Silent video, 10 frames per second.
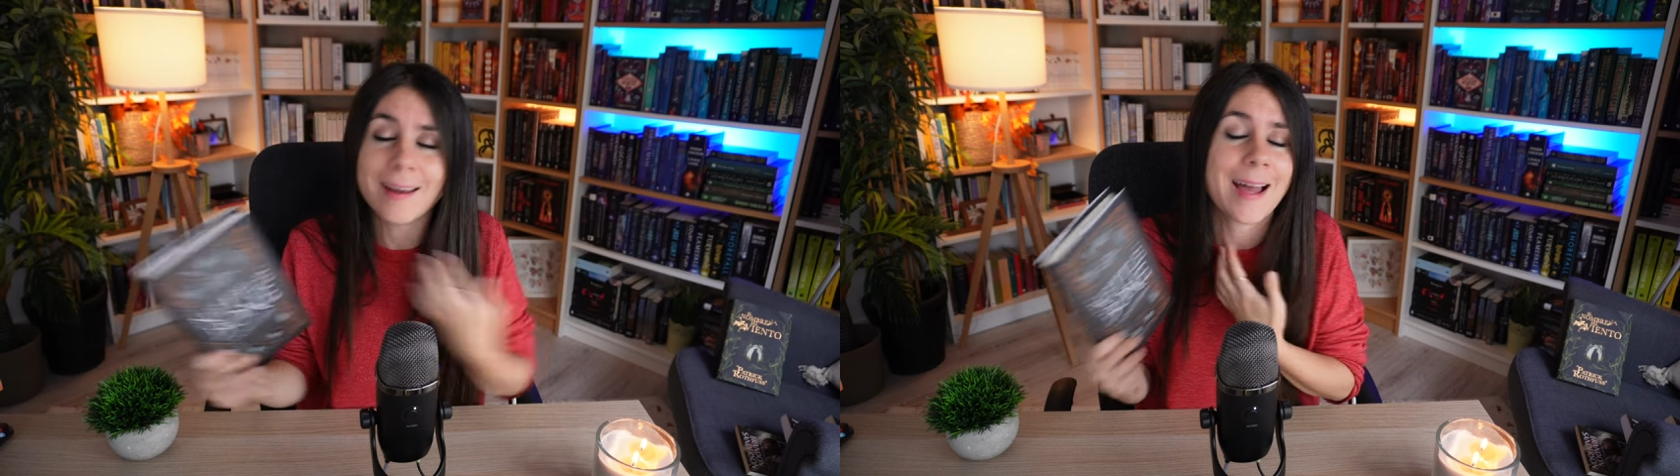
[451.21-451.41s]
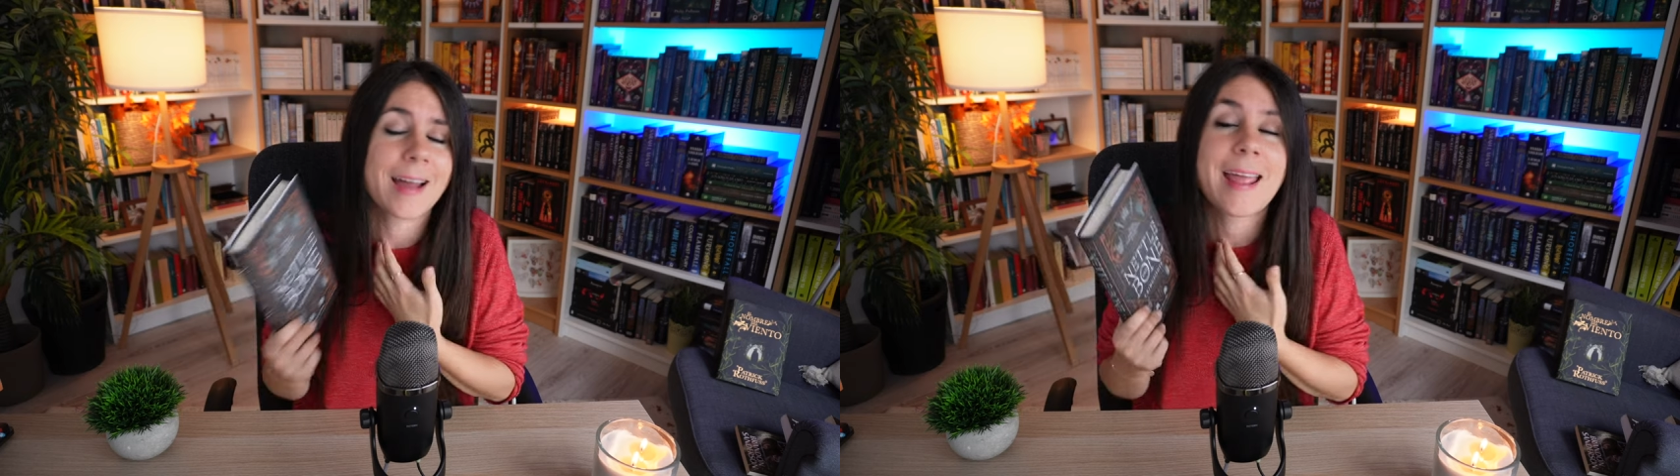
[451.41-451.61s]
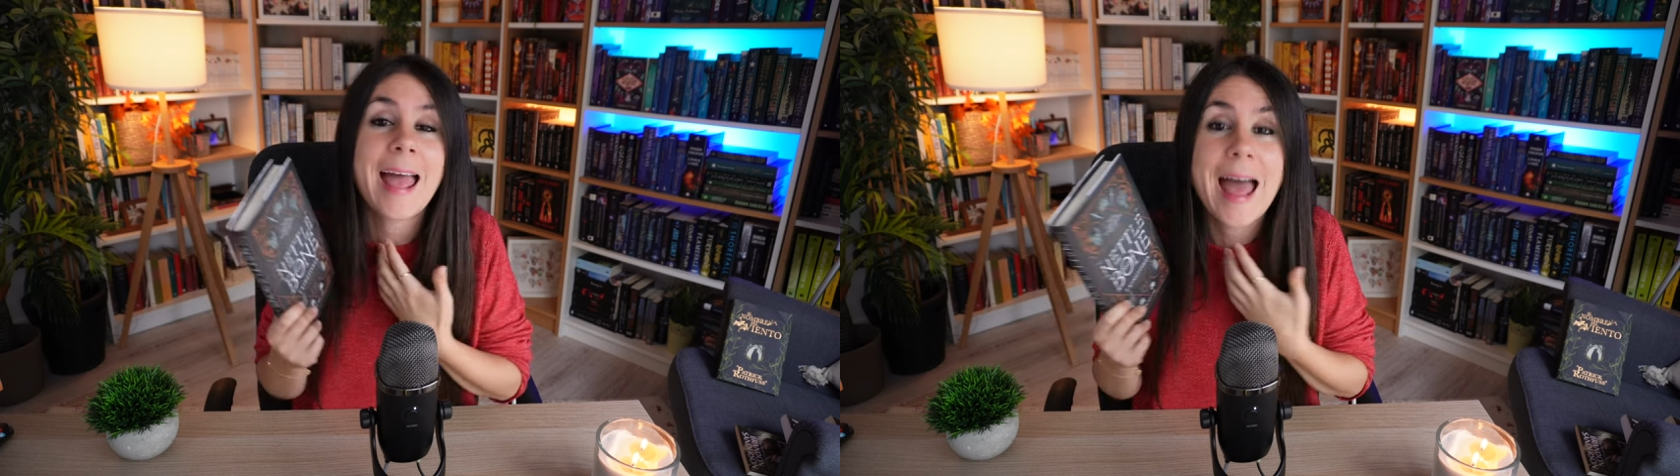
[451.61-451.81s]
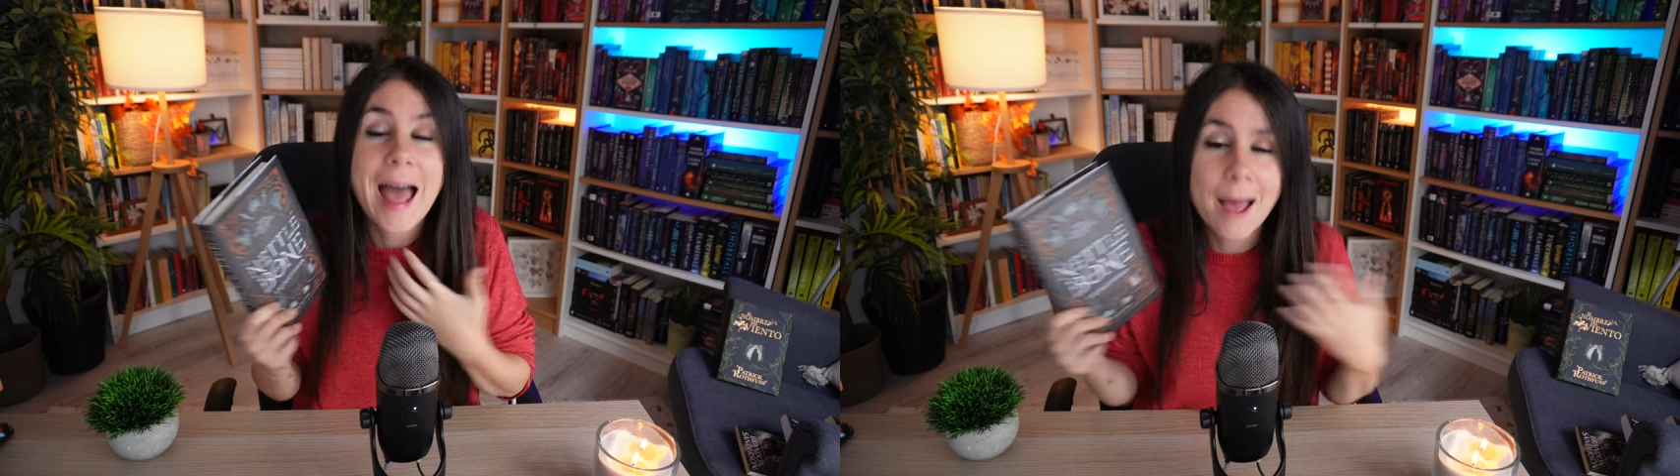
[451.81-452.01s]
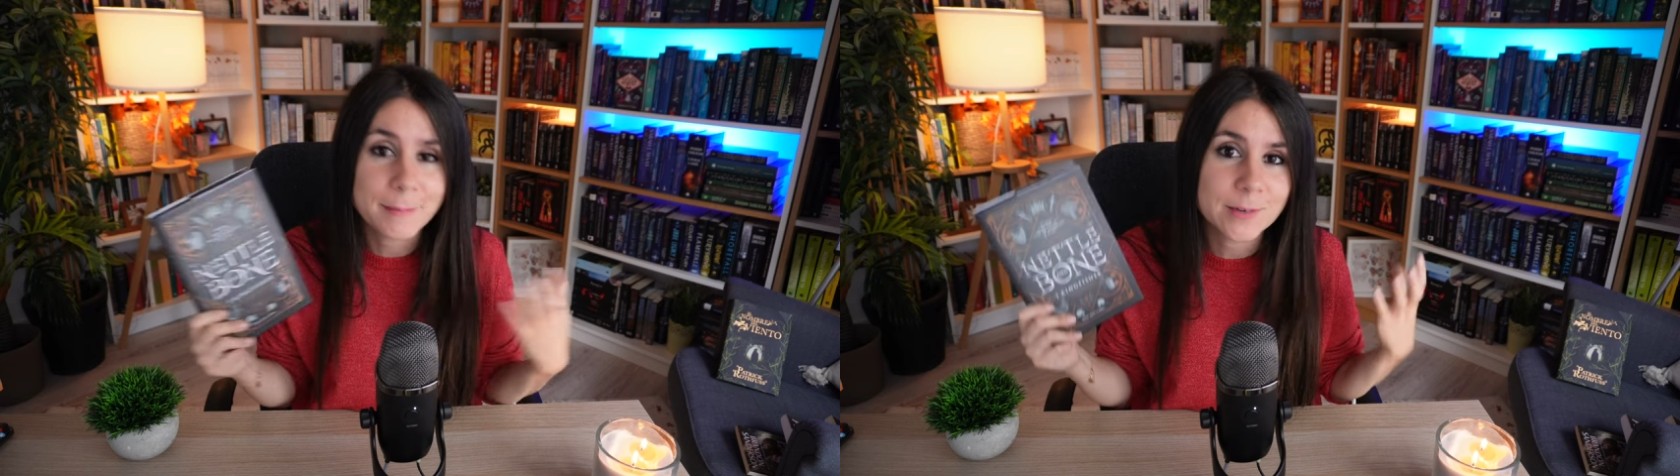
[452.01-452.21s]
and I
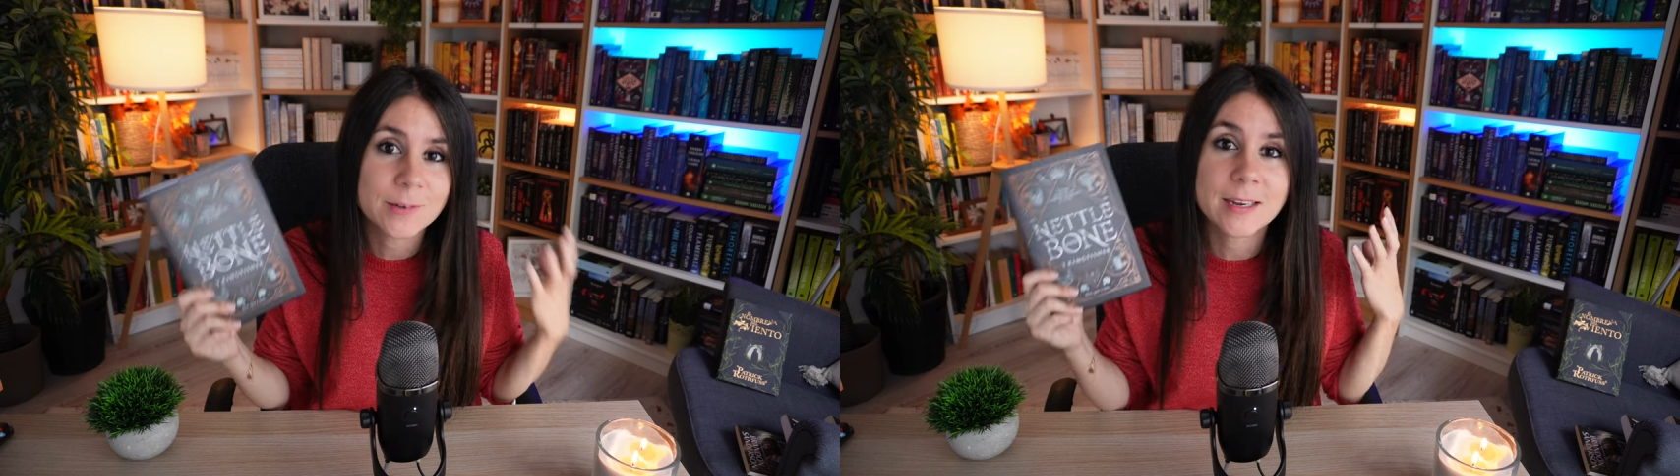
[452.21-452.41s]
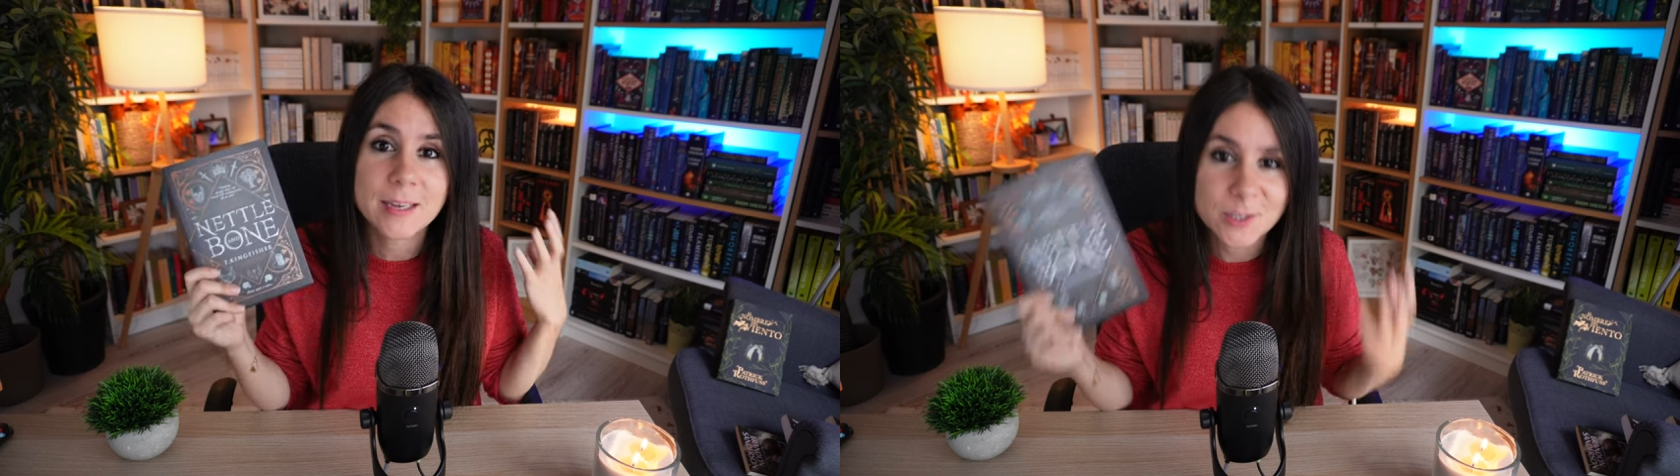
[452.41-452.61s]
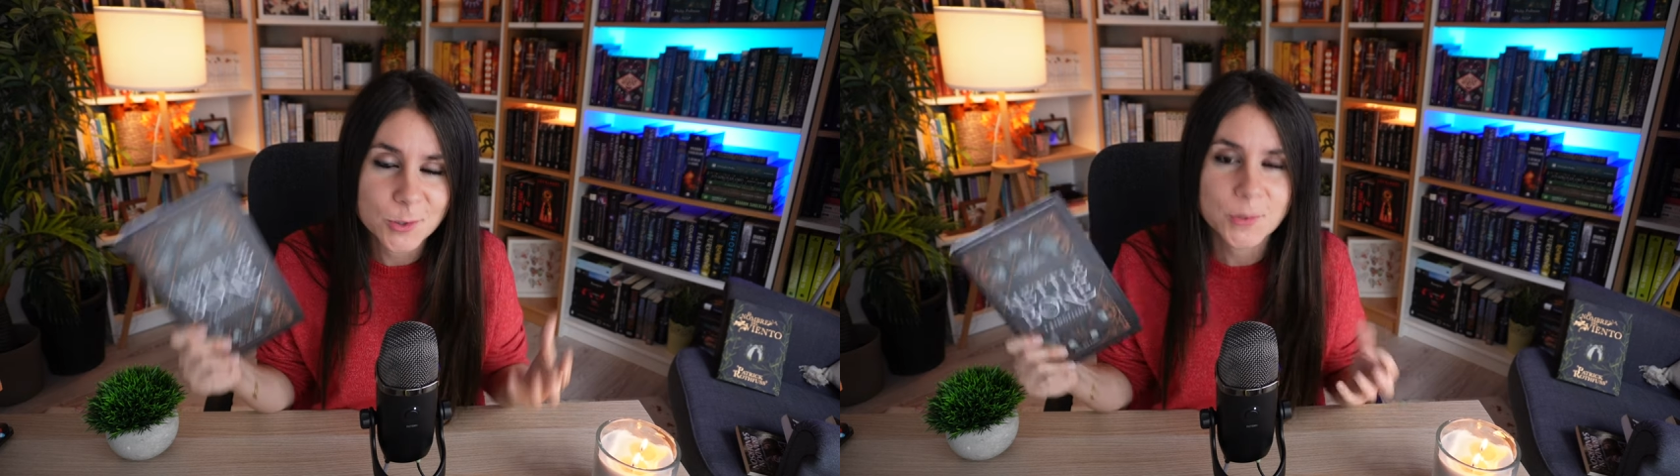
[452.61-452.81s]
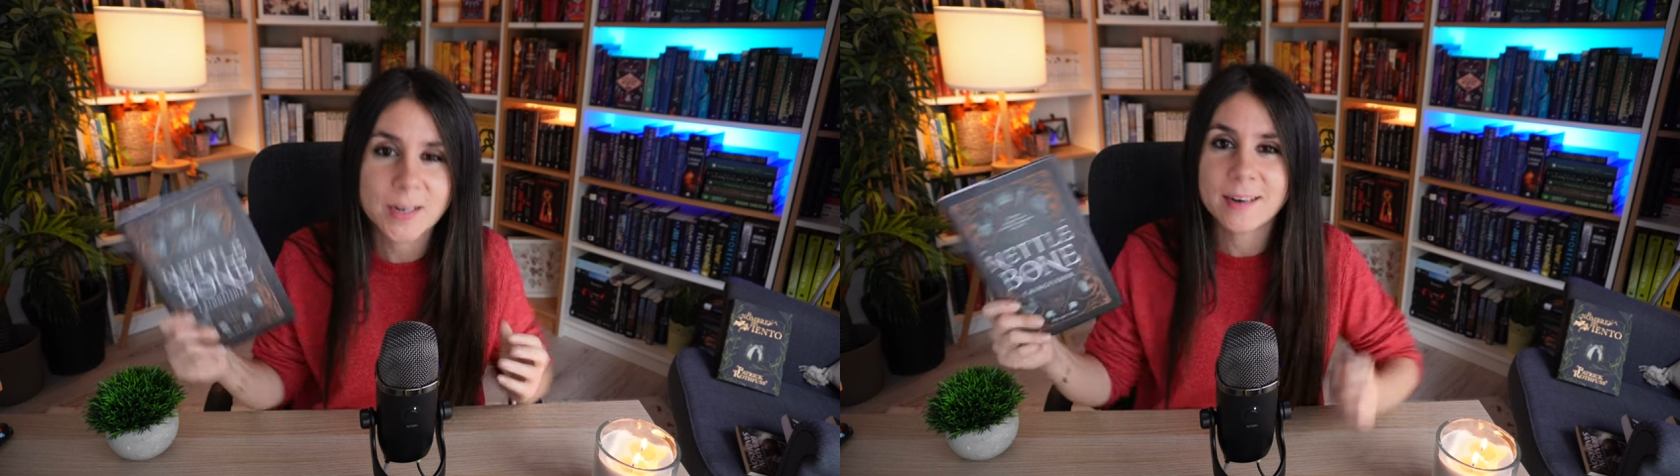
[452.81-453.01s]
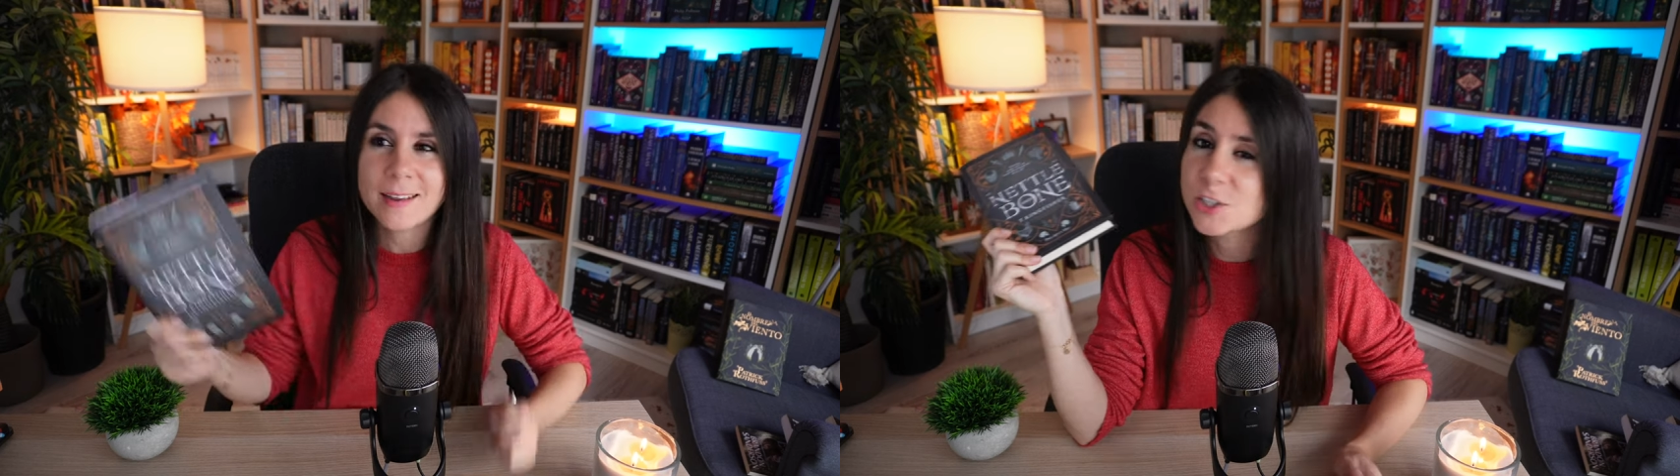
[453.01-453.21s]
absolutely adored it.